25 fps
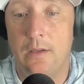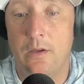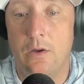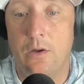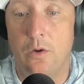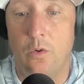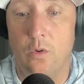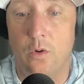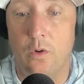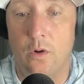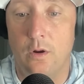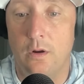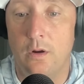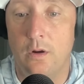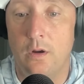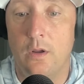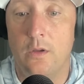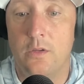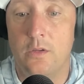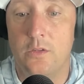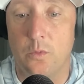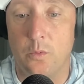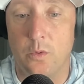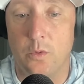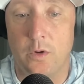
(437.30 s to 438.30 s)
or
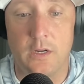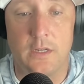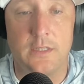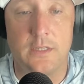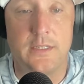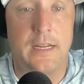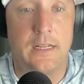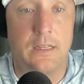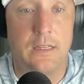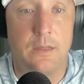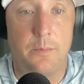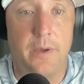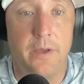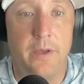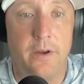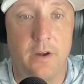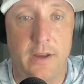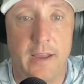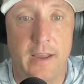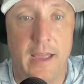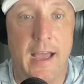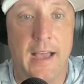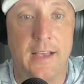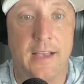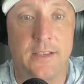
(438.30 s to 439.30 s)
so we're going to take the better
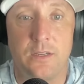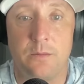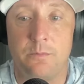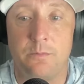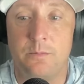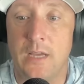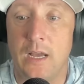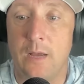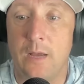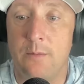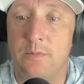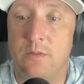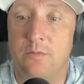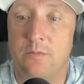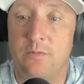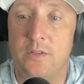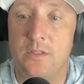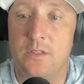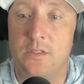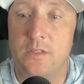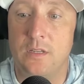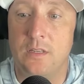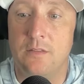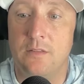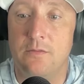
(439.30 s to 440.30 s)
guy. Sometimes if
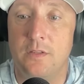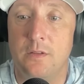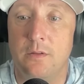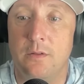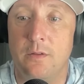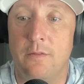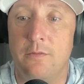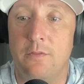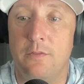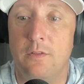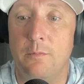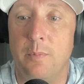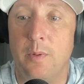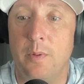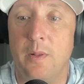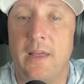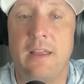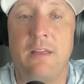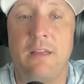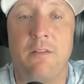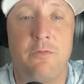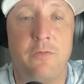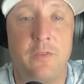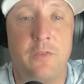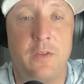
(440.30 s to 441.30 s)
the
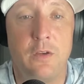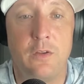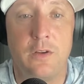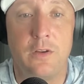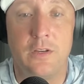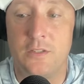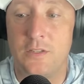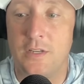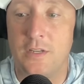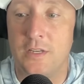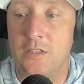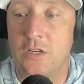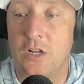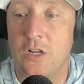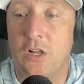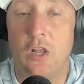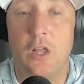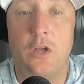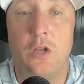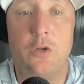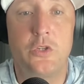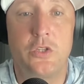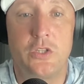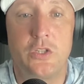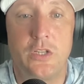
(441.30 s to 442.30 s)
playing field is
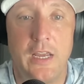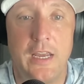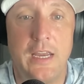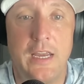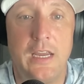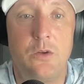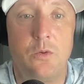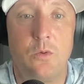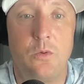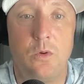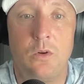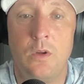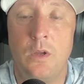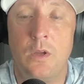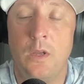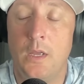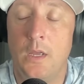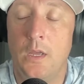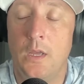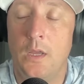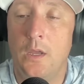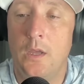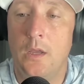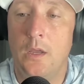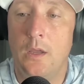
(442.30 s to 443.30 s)
close to equal,
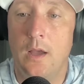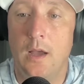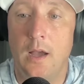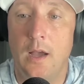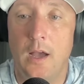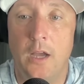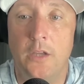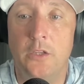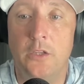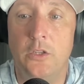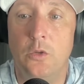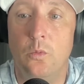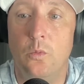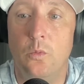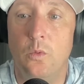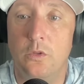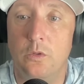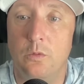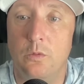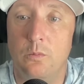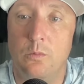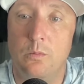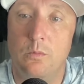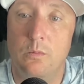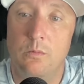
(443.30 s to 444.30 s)

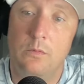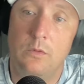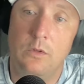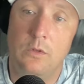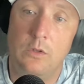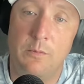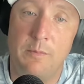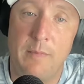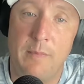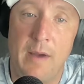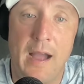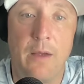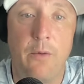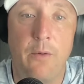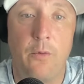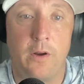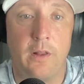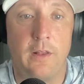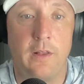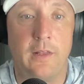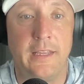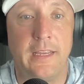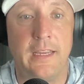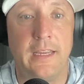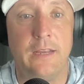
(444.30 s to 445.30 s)
you might want
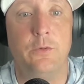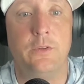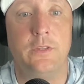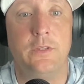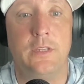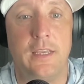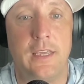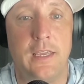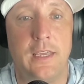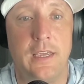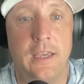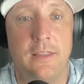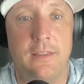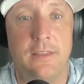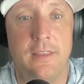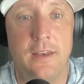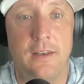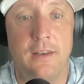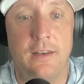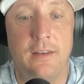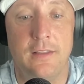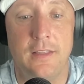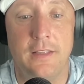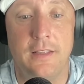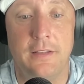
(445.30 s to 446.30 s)
to lean with the kid
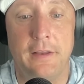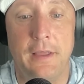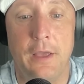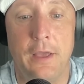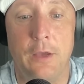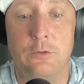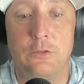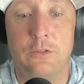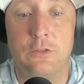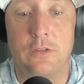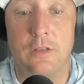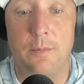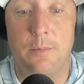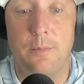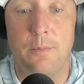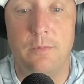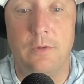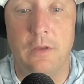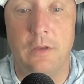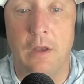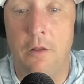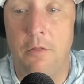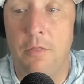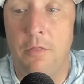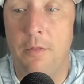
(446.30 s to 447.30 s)
that goes to
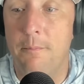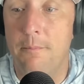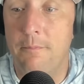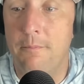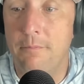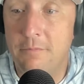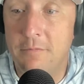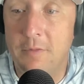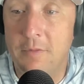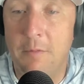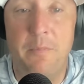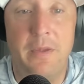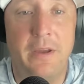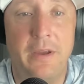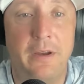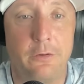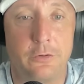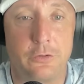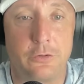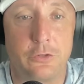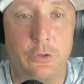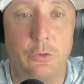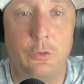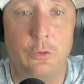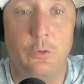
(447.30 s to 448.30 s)
the bigger
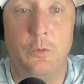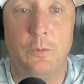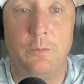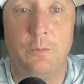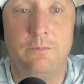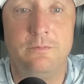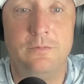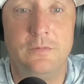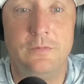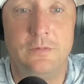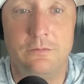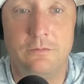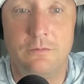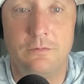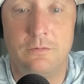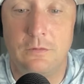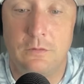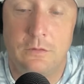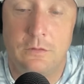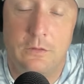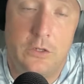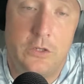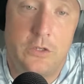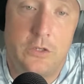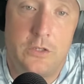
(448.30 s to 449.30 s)
school.
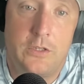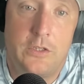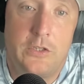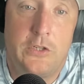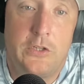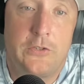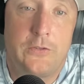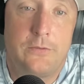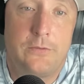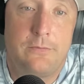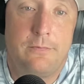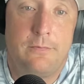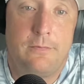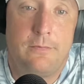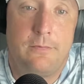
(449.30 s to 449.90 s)
It's just